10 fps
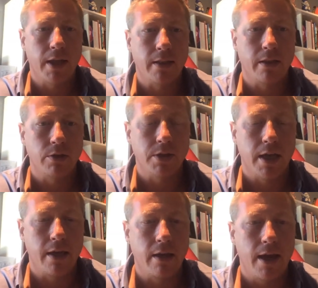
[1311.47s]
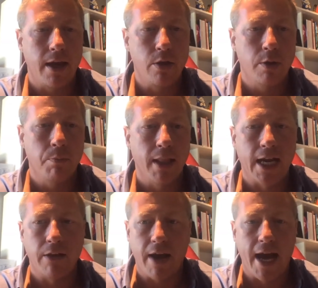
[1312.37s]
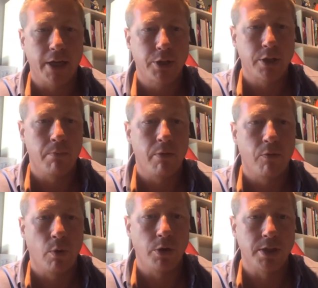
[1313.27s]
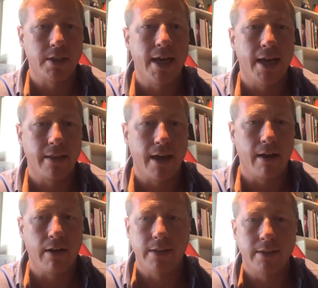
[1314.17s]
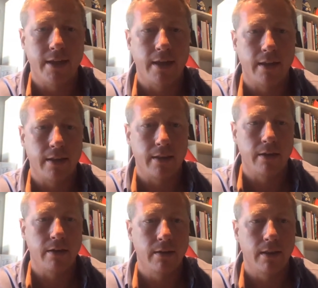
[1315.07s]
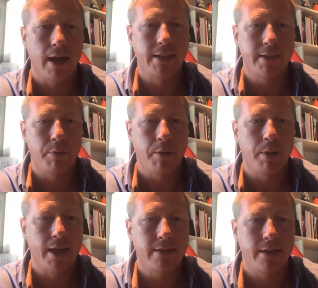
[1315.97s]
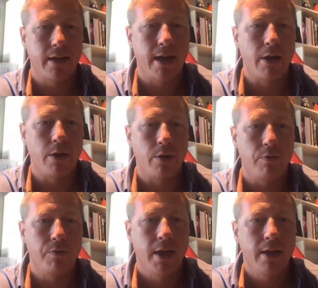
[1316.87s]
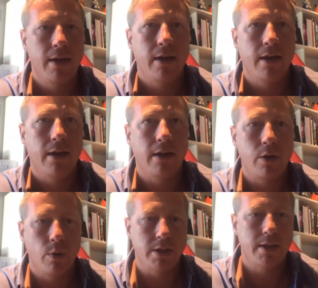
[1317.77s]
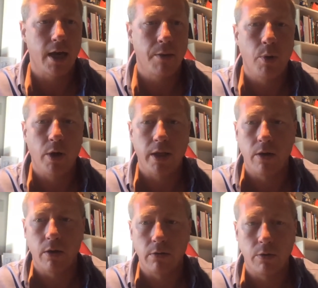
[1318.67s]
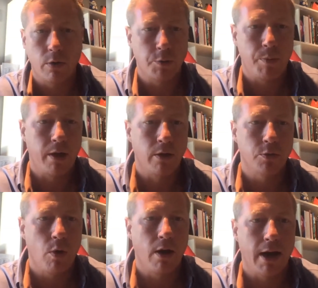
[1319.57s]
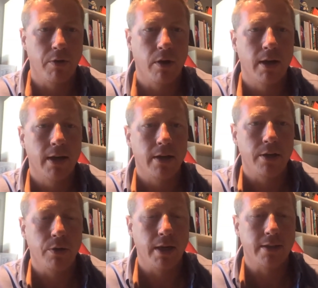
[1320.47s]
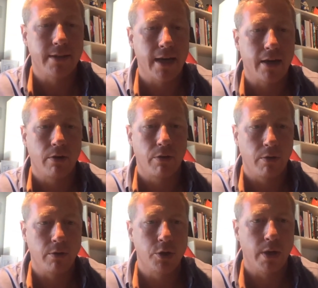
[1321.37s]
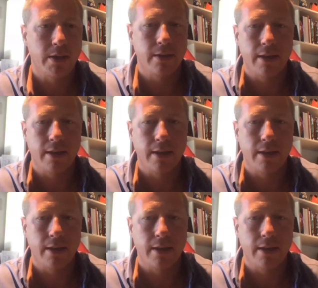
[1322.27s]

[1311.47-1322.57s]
so that there's a good plan of action before just getting there and seeing that the lights have been placed and now you're stuck putting your speakers wherever you get second or third